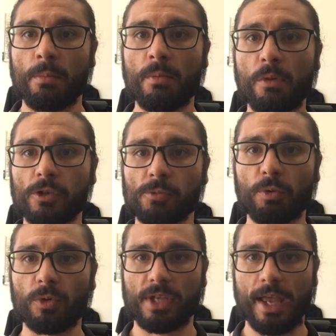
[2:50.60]
But most
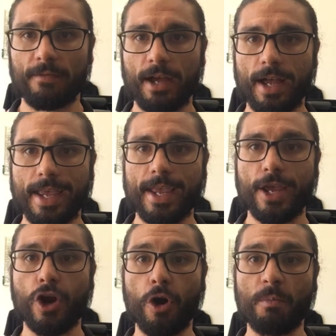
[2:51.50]
sports have a
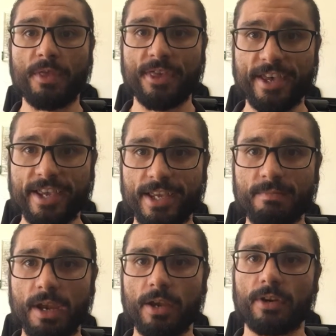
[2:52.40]
common
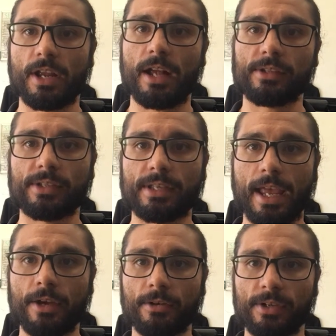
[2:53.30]
theme in regards to
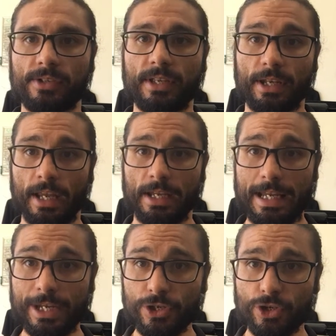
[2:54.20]
the areas that get
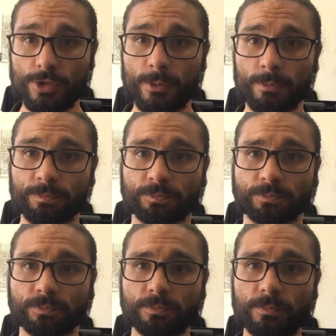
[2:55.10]
injured.
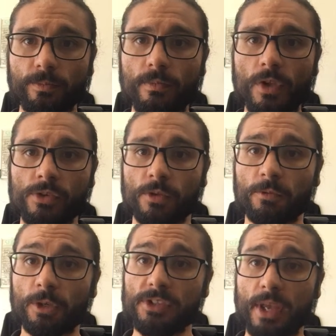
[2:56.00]
So,
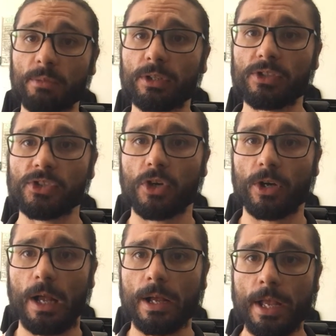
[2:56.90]
for example, in
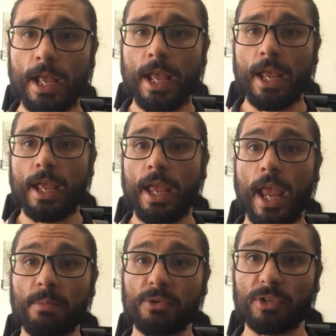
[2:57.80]
soccer,
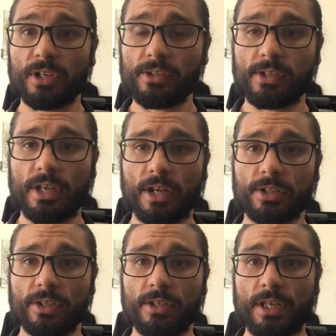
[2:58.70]
hamstrings is
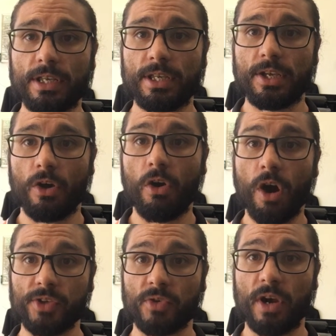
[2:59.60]
actually the
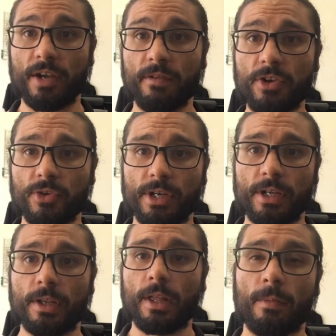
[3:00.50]
highest rate of
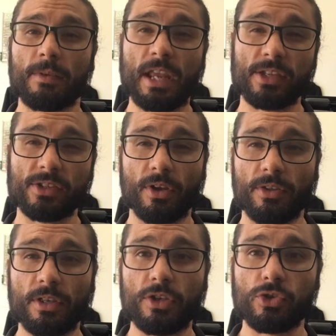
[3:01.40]
injury. Next, I
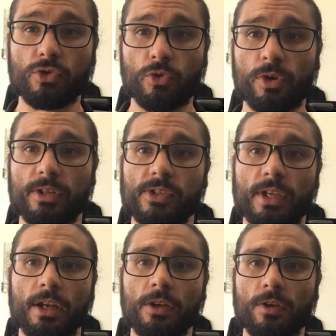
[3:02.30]
think, is
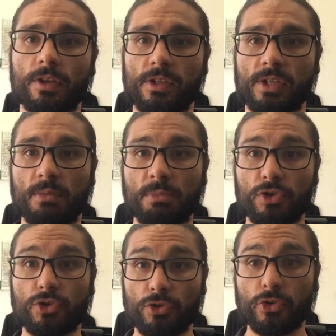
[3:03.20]
groins. And a lot of this can be
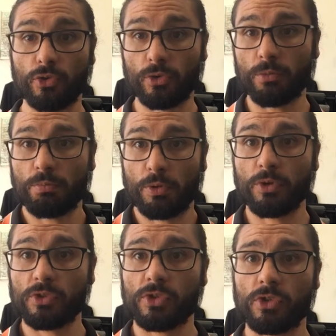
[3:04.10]
due to
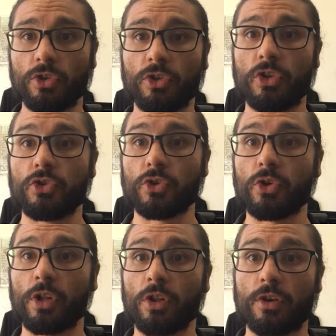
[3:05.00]
because you
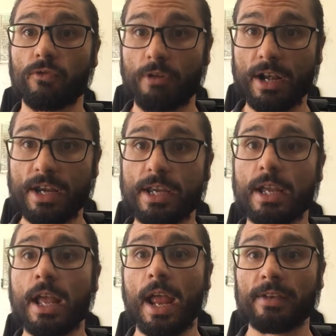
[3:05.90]
do a lot of running
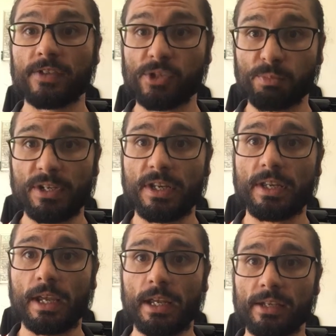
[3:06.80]
and
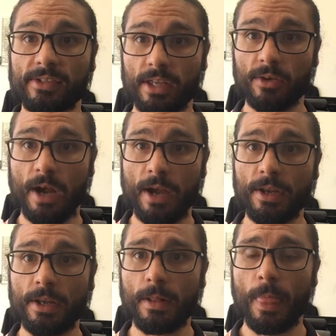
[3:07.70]
sprinting and
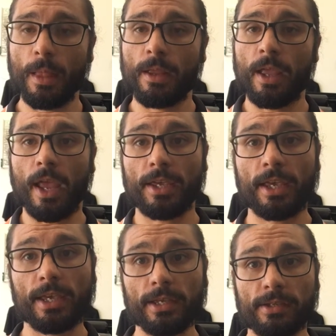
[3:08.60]
accelerating. And
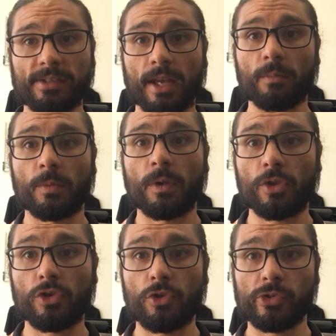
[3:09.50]
kicking is done
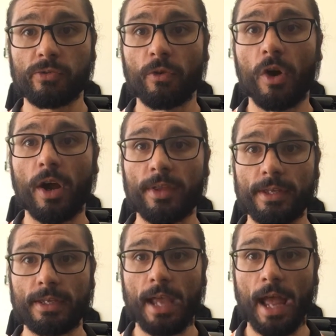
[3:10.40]
used via
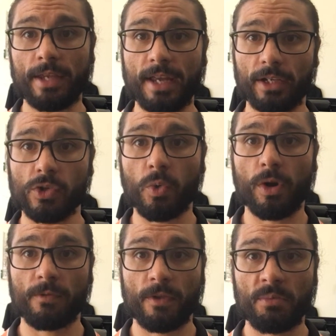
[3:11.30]
the adductors
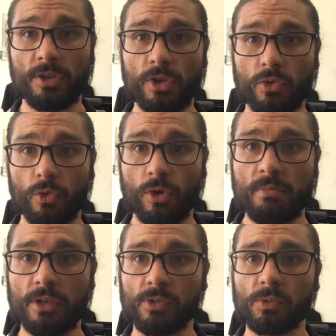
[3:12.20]
quite a fair bit, the groin
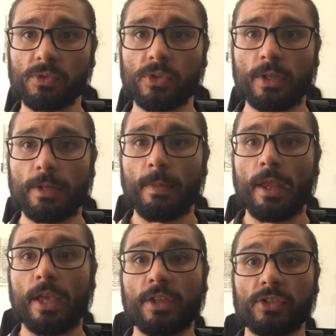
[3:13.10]
muscles.
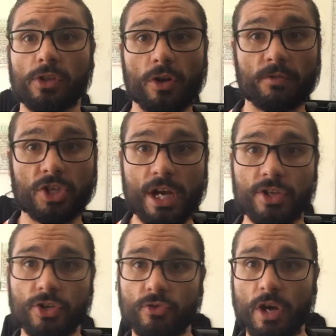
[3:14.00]
And there's a lot of
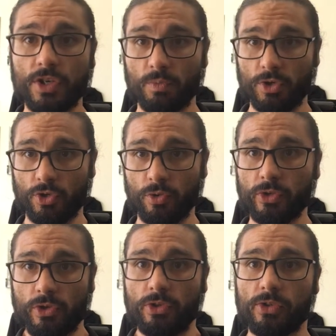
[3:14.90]
change of direction, which
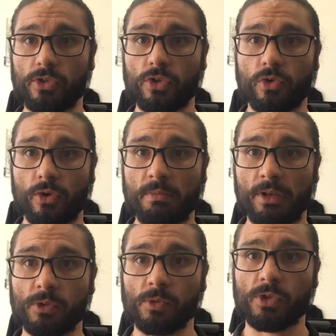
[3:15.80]
also uses the groin
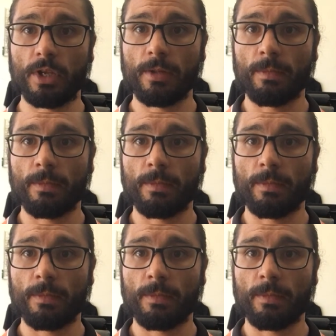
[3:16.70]
muscles.